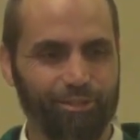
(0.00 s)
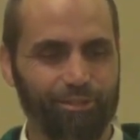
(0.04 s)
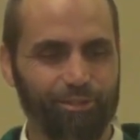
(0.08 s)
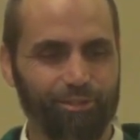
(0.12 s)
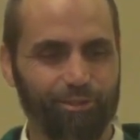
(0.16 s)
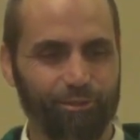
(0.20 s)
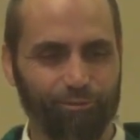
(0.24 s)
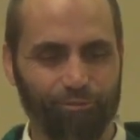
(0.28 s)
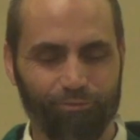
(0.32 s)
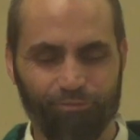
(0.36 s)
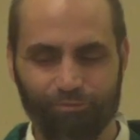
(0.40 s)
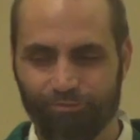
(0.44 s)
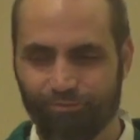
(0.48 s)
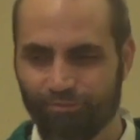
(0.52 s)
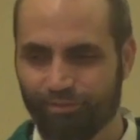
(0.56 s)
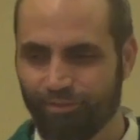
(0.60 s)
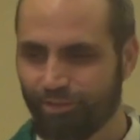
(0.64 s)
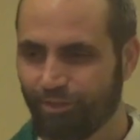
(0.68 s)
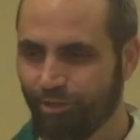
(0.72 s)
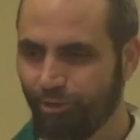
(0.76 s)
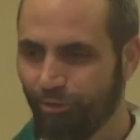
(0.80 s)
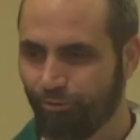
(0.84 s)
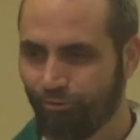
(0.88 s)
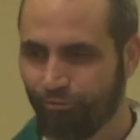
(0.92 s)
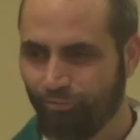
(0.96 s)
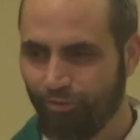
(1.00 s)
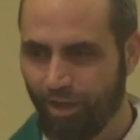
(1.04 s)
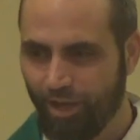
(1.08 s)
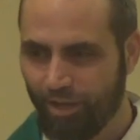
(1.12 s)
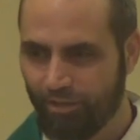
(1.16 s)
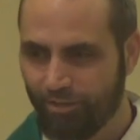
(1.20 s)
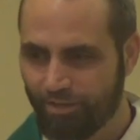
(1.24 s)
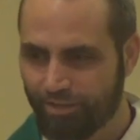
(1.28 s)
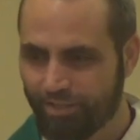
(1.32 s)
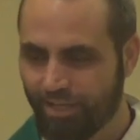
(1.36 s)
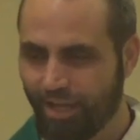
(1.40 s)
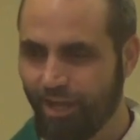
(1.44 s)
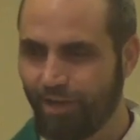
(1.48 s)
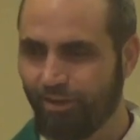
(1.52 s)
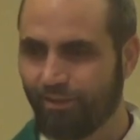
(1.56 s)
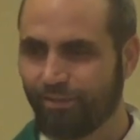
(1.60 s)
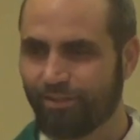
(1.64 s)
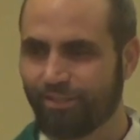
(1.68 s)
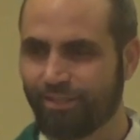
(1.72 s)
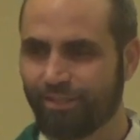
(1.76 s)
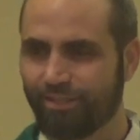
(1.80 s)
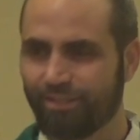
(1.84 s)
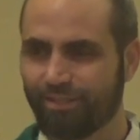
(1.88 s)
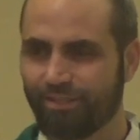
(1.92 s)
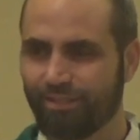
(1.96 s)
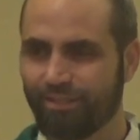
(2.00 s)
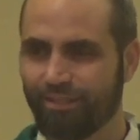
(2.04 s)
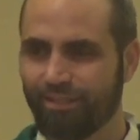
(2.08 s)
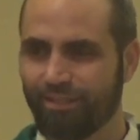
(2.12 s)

your, your father's house,